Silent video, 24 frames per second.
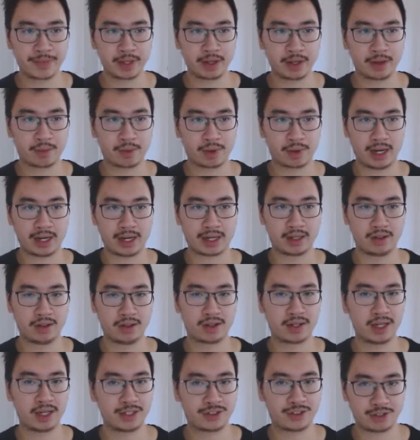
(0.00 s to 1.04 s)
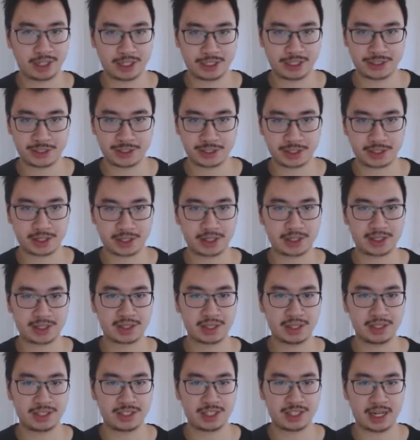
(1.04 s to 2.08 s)
where I can look at dress shirts
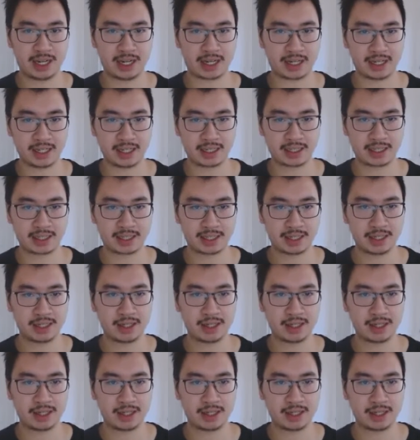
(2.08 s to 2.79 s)
and jackets